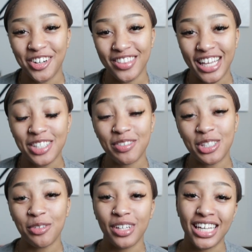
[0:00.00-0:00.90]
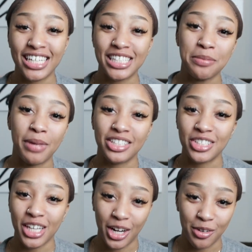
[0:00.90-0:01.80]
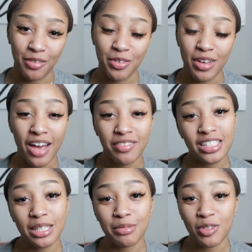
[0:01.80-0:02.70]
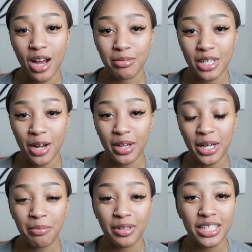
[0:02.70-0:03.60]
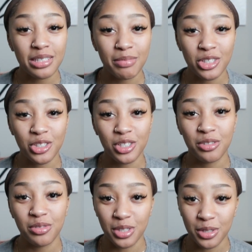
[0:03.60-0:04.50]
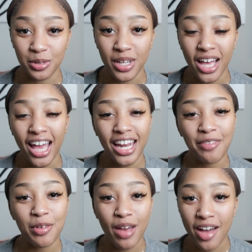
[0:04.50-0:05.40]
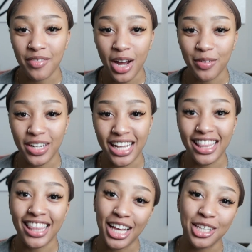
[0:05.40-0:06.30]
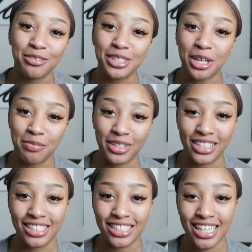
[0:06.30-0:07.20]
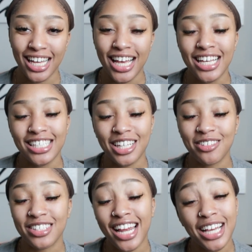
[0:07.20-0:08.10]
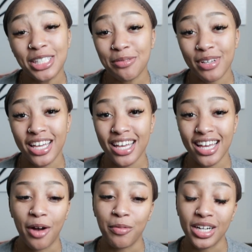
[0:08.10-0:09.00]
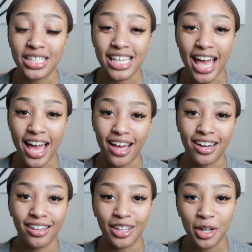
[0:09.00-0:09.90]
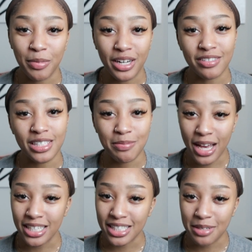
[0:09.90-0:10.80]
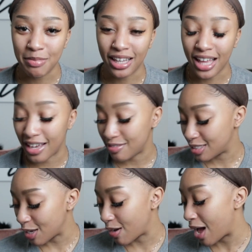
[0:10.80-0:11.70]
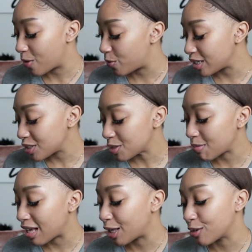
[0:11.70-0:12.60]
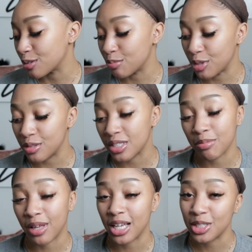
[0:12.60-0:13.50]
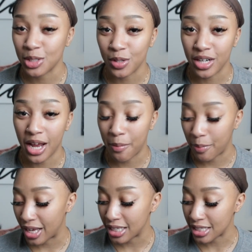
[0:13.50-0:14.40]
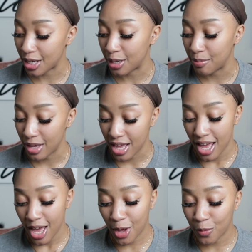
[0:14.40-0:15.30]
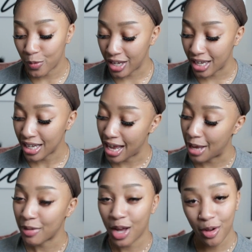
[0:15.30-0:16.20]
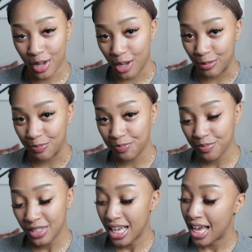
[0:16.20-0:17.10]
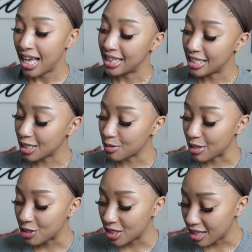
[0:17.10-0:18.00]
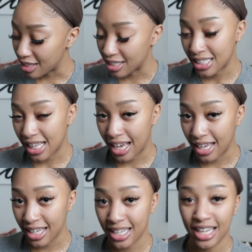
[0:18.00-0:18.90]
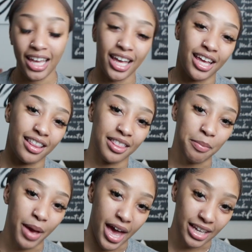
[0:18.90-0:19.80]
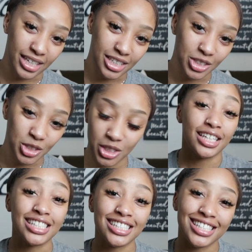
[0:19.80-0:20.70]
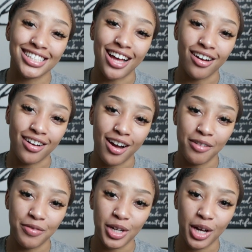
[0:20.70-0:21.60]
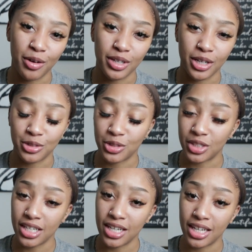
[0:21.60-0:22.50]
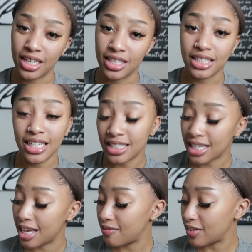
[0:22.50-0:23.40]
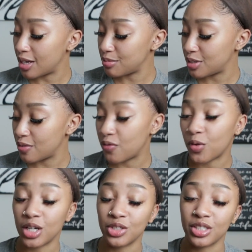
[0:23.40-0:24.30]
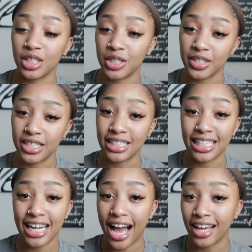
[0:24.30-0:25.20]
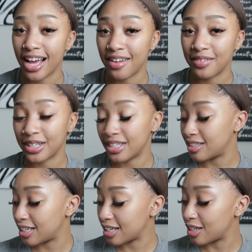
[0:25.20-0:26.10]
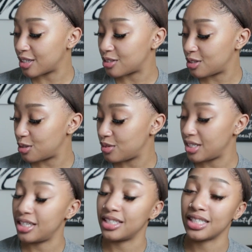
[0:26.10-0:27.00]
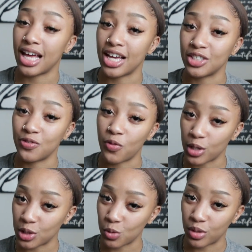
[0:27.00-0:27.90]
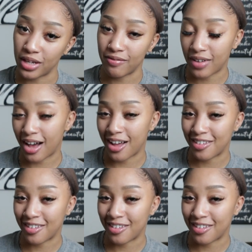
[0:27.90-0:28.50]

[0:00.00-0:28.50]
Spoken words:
Hello, thanks for tuning in to my channel. If you haven't subscribed already, please make sure you do. And if you have already, thank you so much. So today's wig, I wanted to add a little bit of spice to my life. So I went to my local beauty supply store and picked up a wig named Coco. This is what she looks like in the package. This is a stock card for Coco. She is heat safe up to 400 degrees and I have her in the color 2T/425.